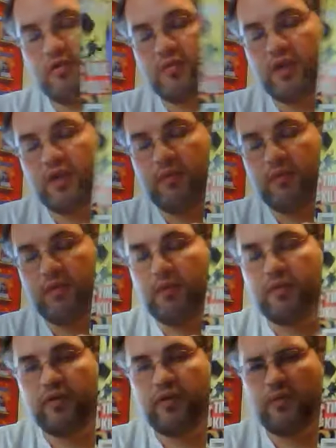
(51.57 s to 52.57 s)

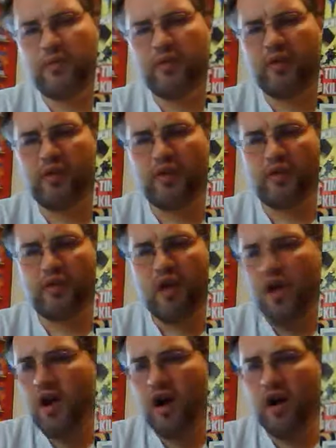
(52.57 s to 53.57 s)
Timekeeper, or something like that.
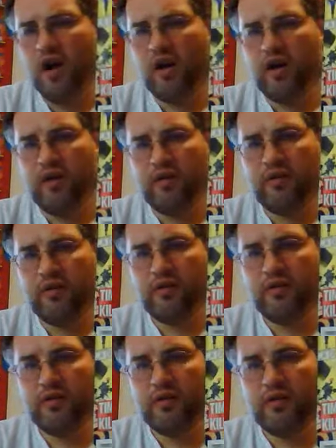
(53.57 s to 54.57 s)
Uh, uh,
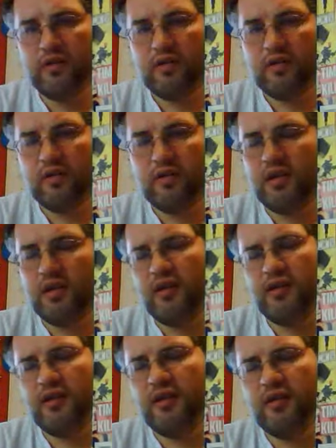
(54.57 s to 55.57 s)
C
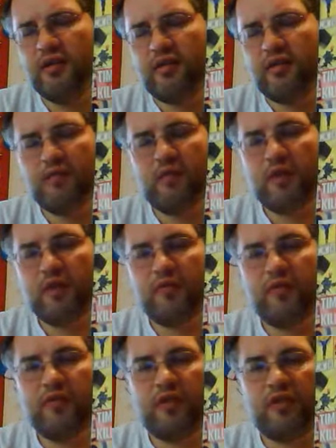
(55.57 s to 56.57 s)
D list
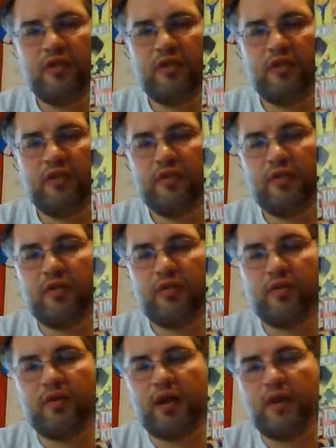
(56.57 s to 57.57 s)
Marvel villain that travels
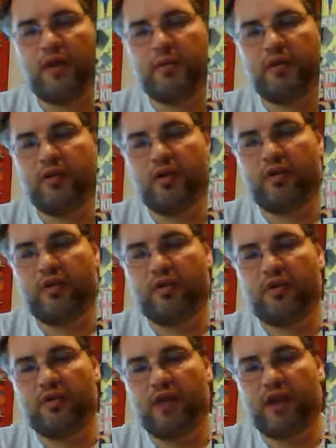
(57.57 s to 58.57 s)
through time and
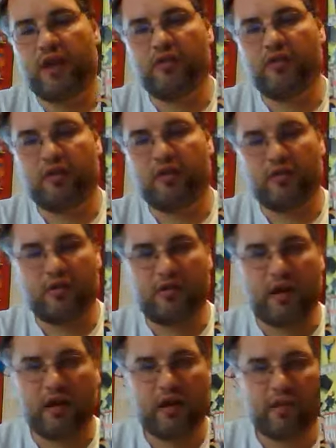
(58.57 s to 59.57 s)
causes hijinks and
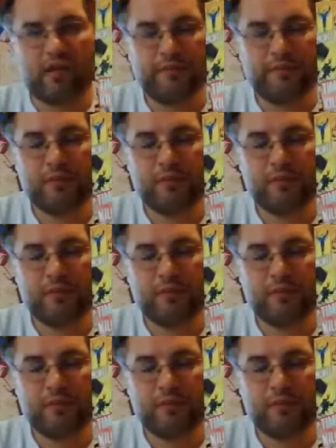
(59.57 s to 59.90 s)
chaos.